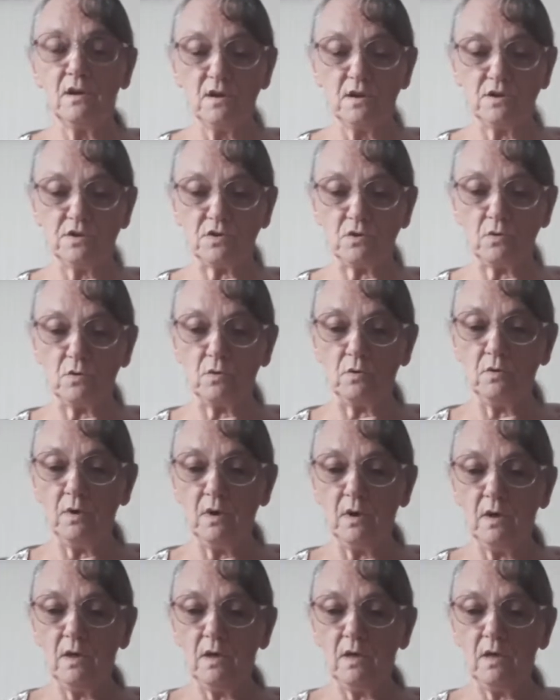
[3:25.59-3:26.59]
So
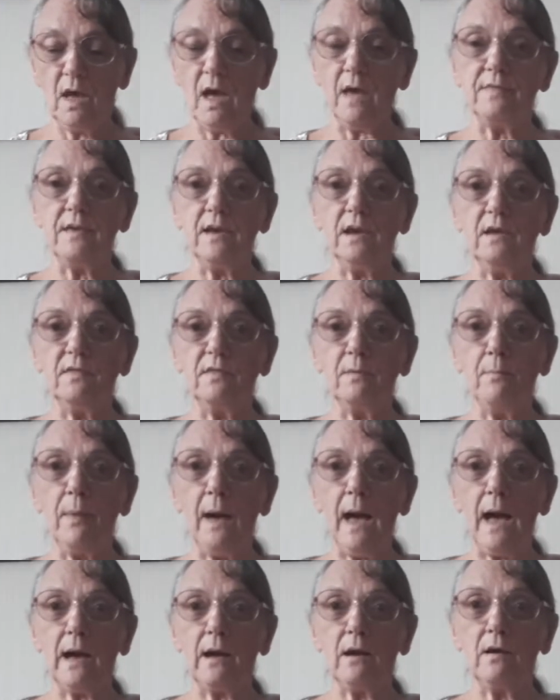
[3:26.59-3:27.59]
I think the
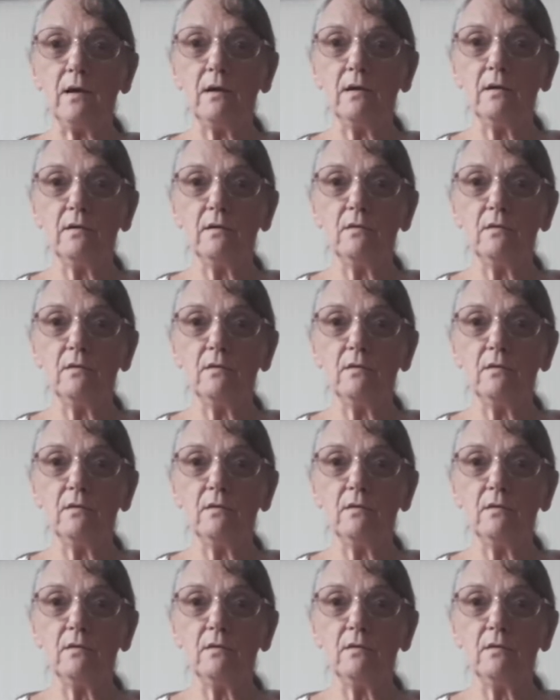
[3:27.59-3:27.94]
back,